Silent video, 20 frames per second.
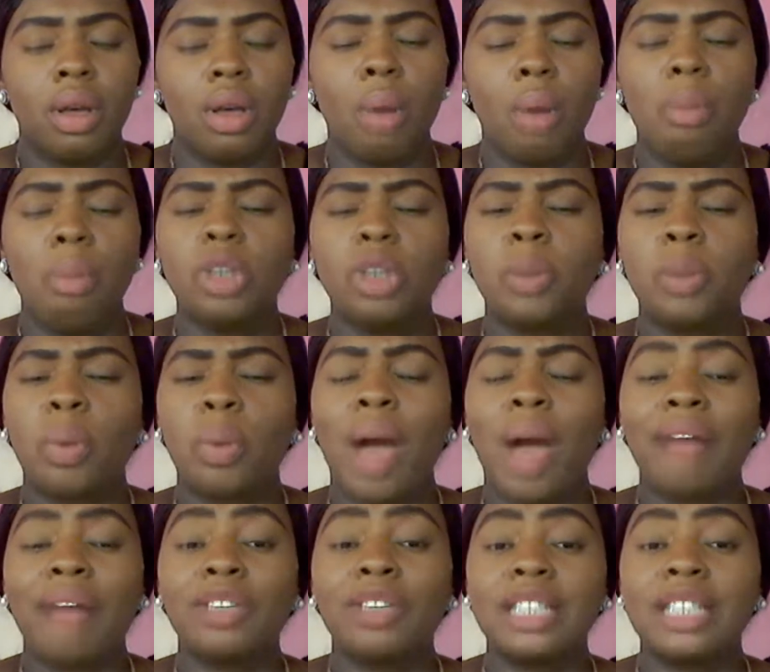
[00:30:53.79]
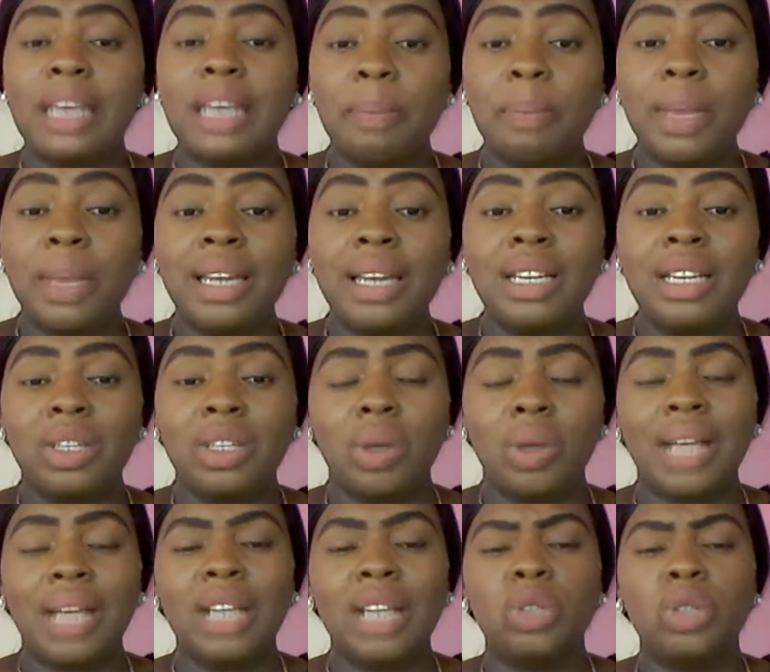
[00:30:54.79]
Most people have sleeping
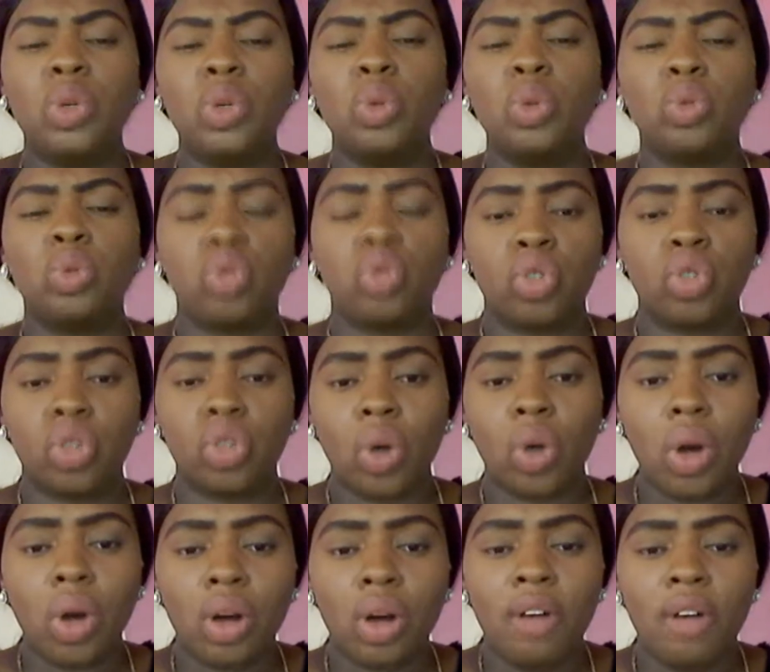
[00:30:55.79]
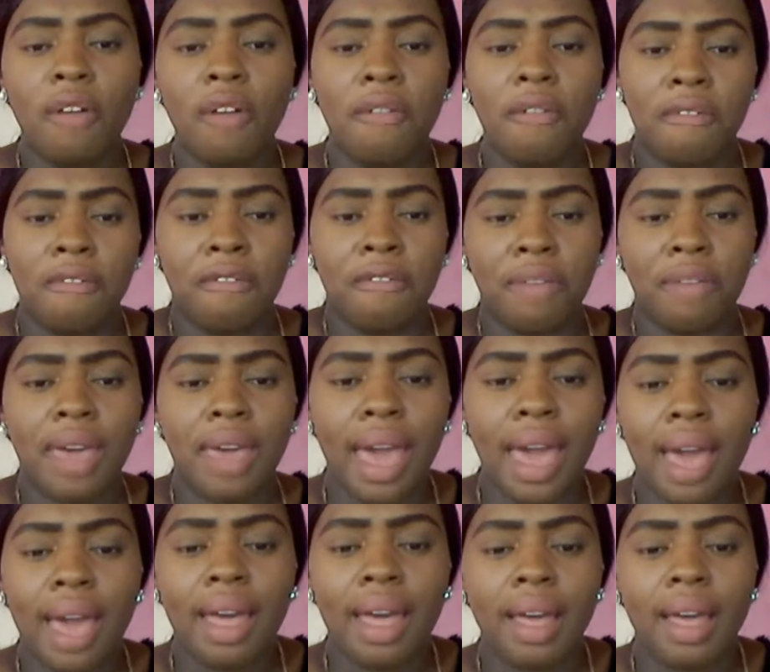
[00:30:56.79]
disorder due to shock, fear,